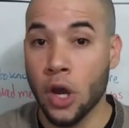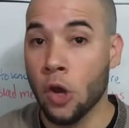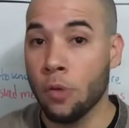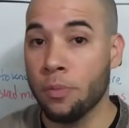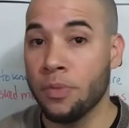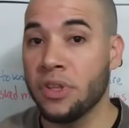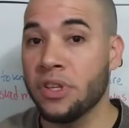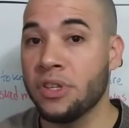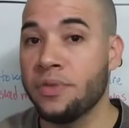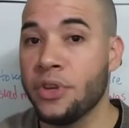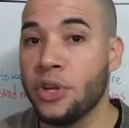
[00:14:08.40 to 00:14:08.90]
I
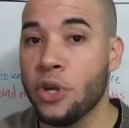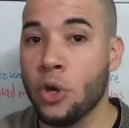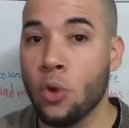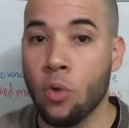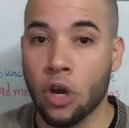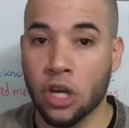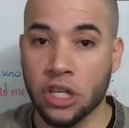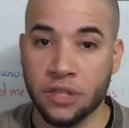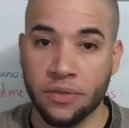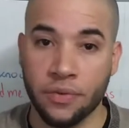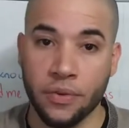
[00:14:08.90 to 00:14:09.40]
hope this video
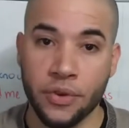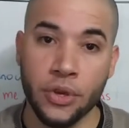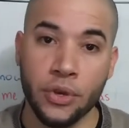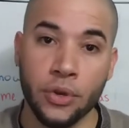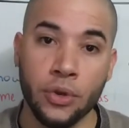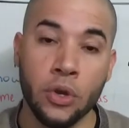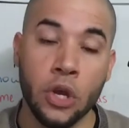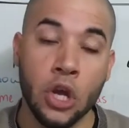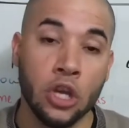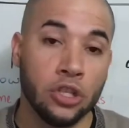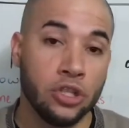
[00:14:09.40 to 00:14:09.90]
works for
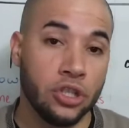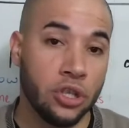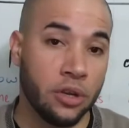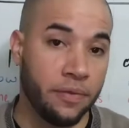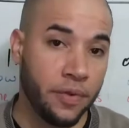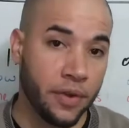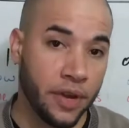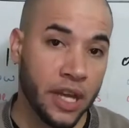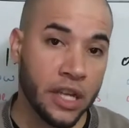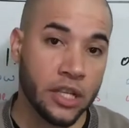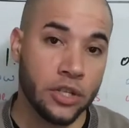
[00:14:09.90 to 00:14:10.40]
you. Don't
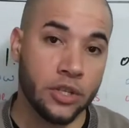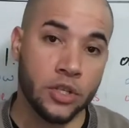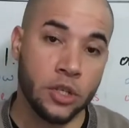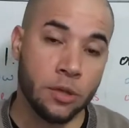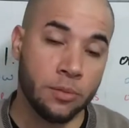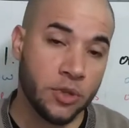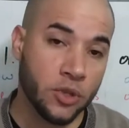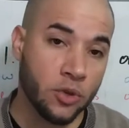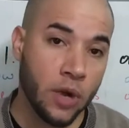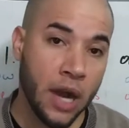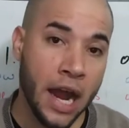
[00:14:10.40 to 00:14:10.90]
forget to
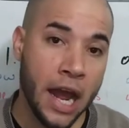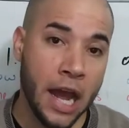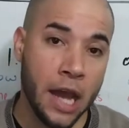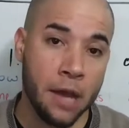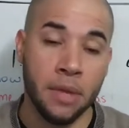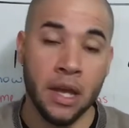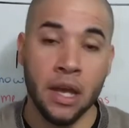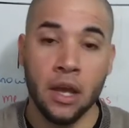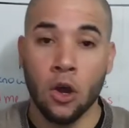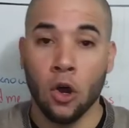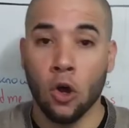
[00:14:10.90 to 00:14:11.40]
subscribe.
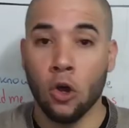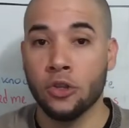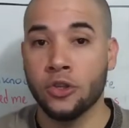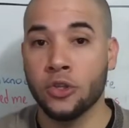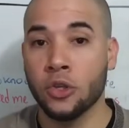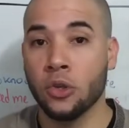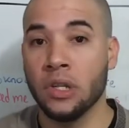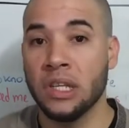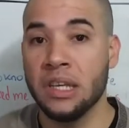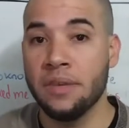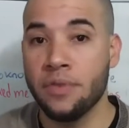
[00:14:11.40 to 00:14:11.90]

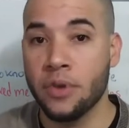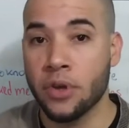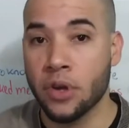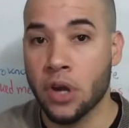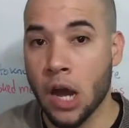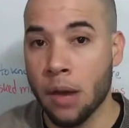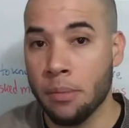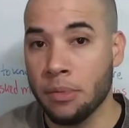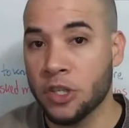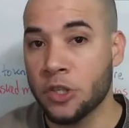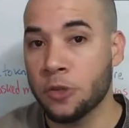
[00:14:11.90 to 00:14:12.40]
Also leave your
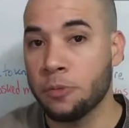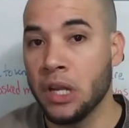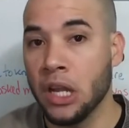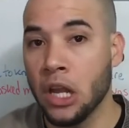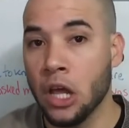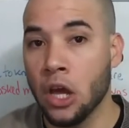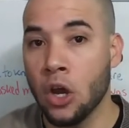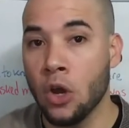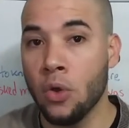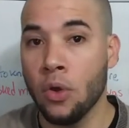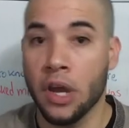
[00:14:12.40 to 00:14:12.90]
comments
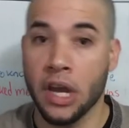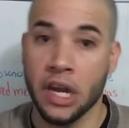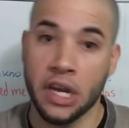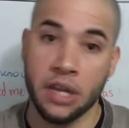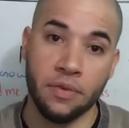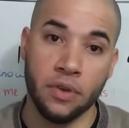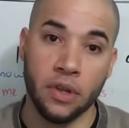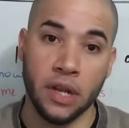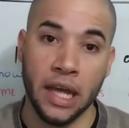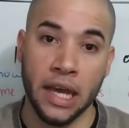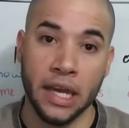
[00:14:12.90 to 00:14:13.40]
below. And
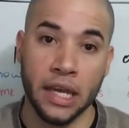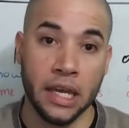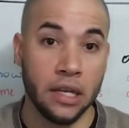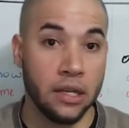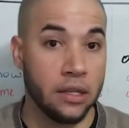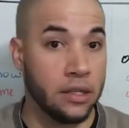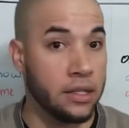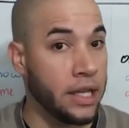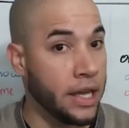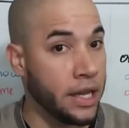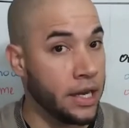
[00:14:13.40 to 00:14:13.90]
if you like
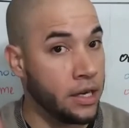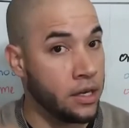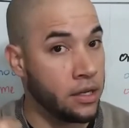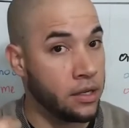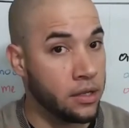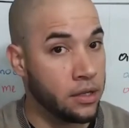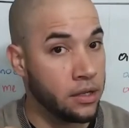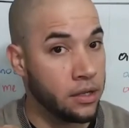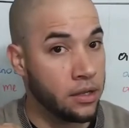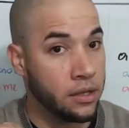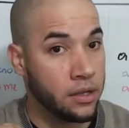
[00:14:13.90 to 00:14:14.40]
it, then
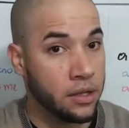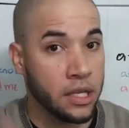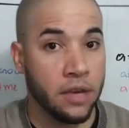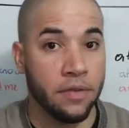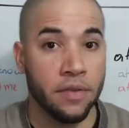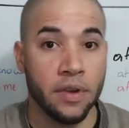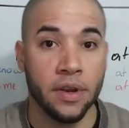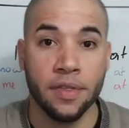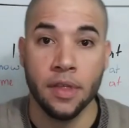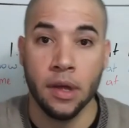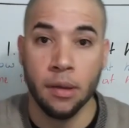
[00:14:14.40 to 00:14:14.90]
give
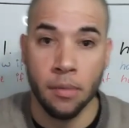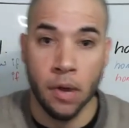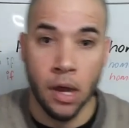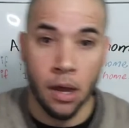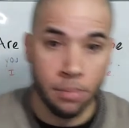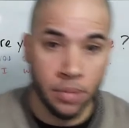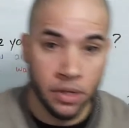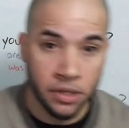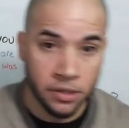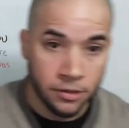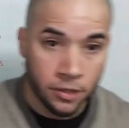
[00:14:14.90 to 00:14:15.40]
it a thumb up.